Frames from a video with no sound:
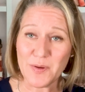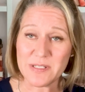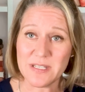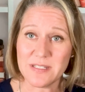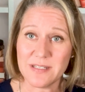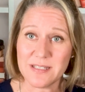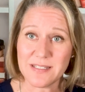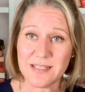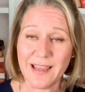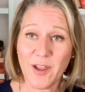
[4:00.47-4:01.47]
and
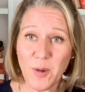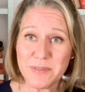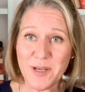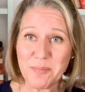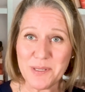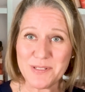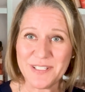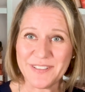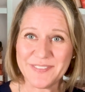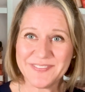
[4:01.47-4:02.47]
dizziness, and I hope to help you
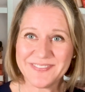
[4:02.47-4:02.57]
too.